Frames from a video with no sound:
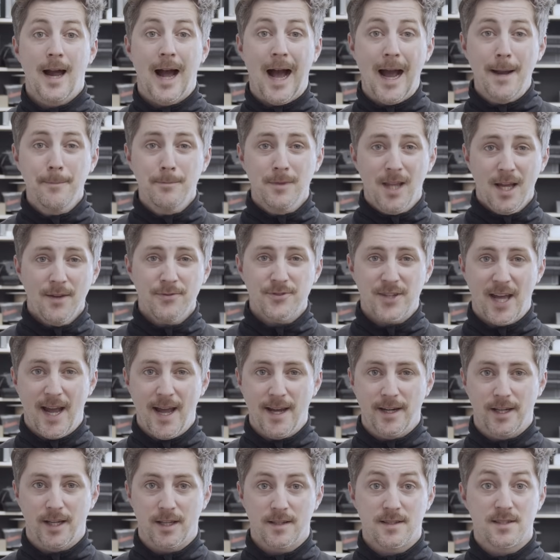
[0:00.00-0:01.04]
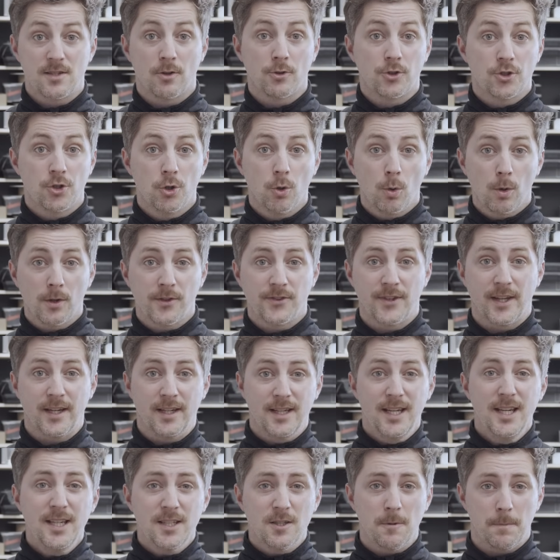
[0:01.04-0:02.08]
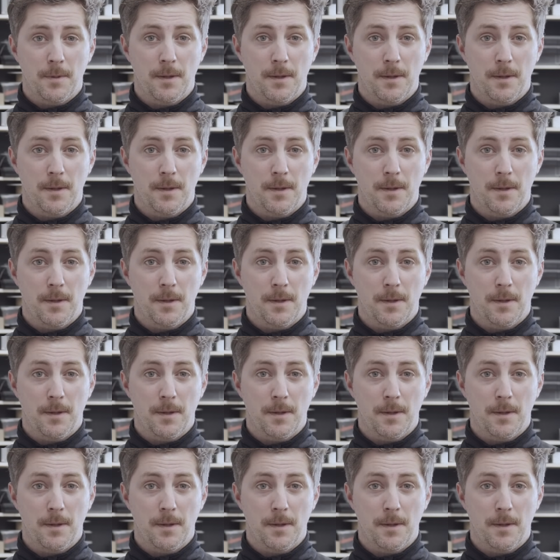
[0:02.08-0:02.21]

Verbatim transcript: I'm left-handed, so tools that need to